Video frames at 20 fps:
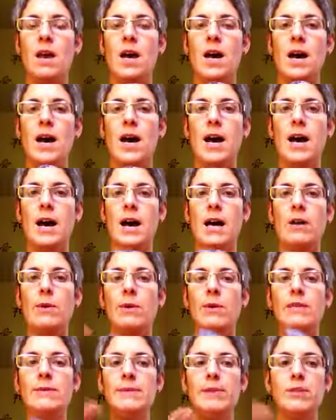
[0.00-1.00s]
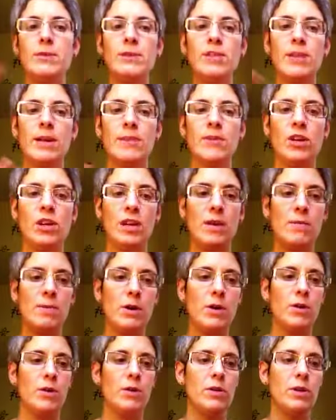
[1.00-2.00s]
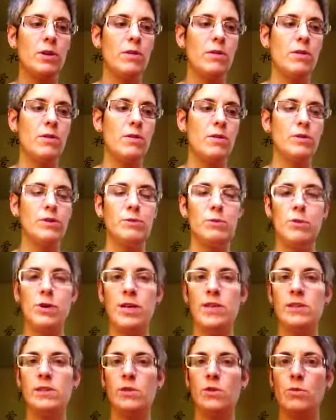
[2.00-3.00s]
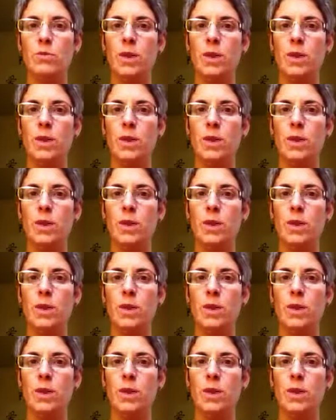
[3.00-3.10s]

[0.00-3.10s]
I don't want to spend too much time talking about those points though,